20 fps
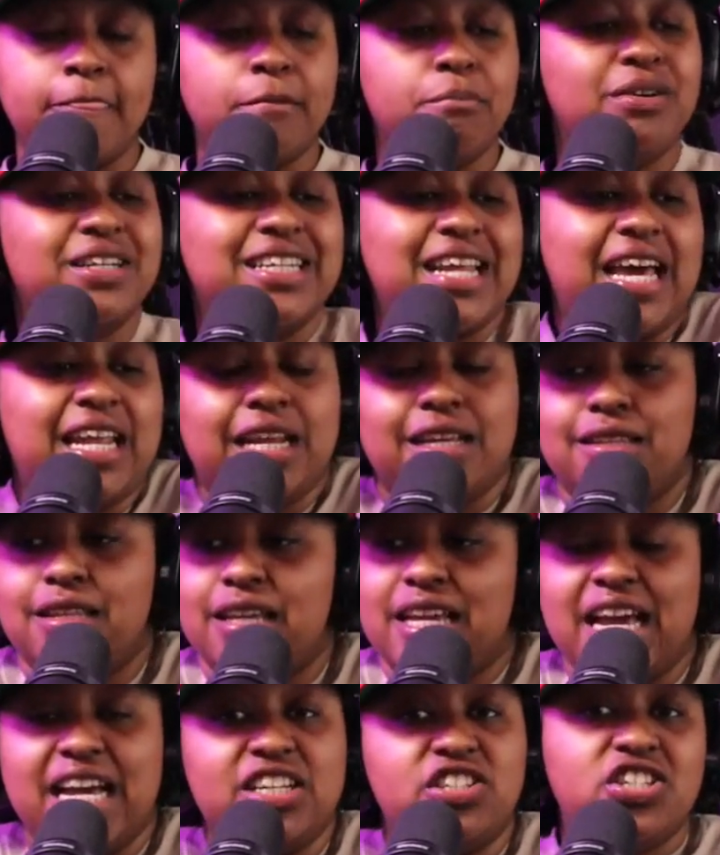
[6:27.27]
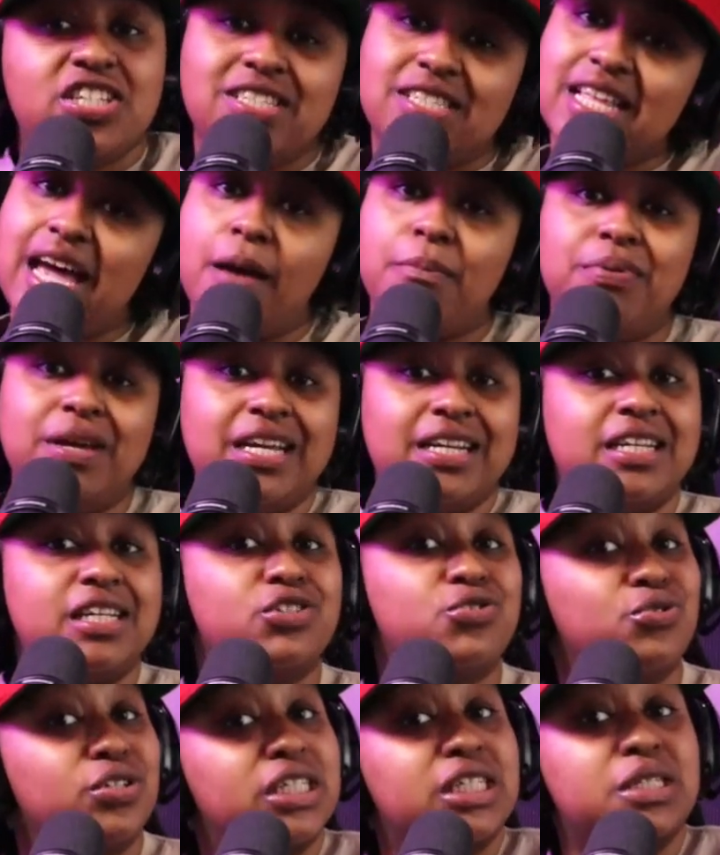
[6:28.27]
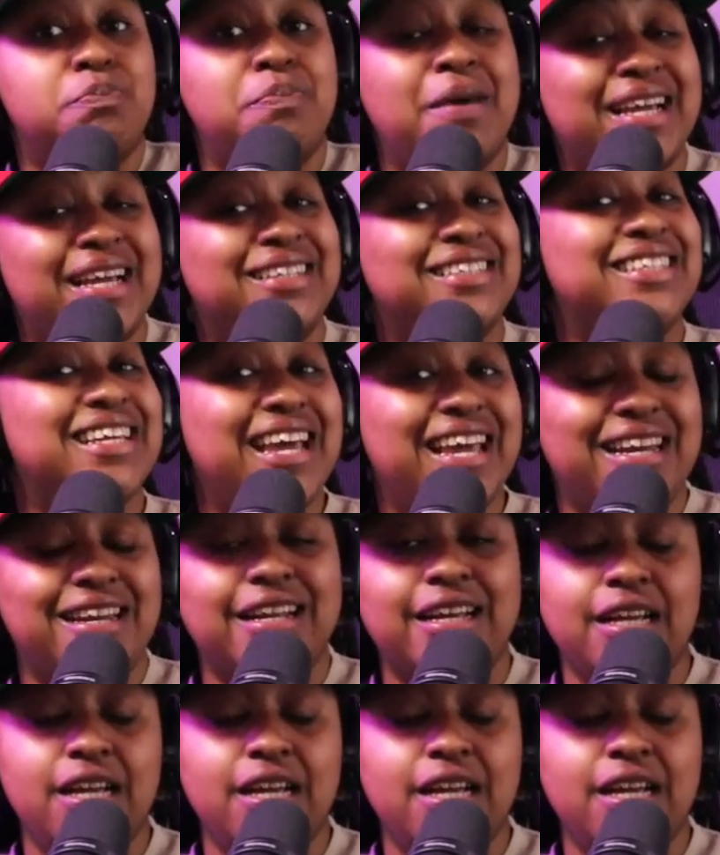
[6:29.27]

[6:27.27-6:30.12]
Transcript: But that ain't the case. She's not being disrespected.